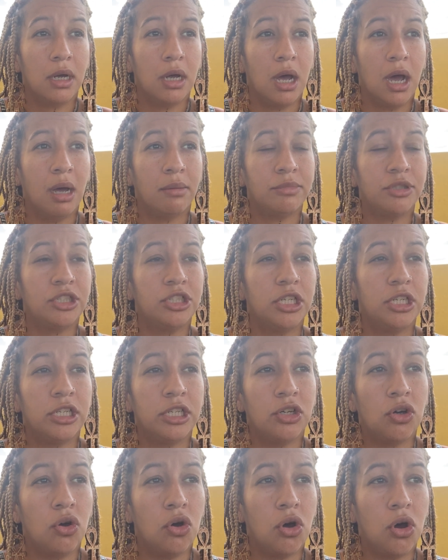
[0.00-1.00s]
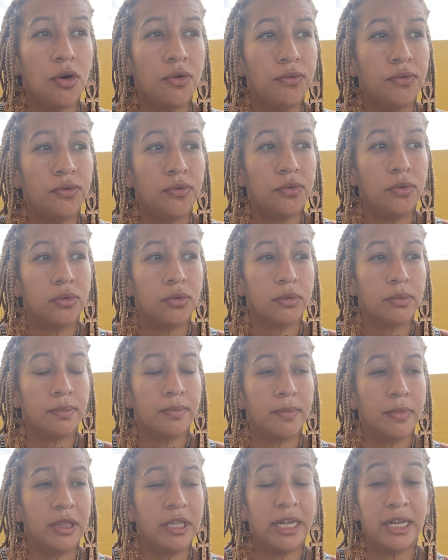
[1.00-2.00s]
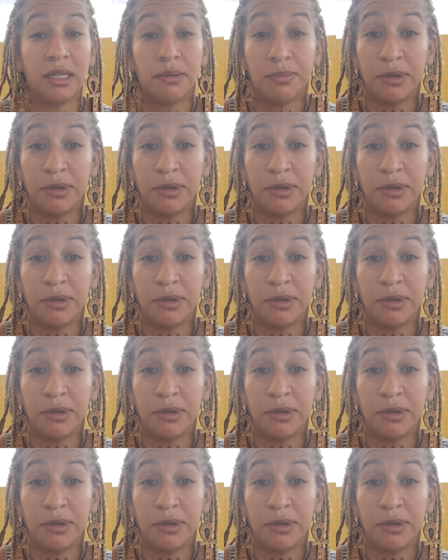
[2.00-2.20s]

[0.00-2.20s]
I'm shutting off letting